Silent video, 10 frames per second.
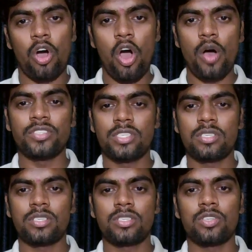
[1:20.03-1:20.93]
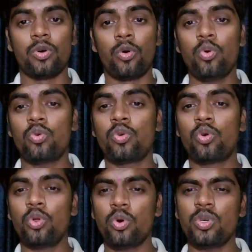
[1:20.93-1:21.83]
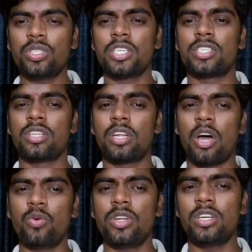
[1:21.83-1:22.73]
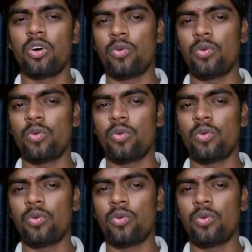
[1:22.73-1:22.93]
ones who close the surrounded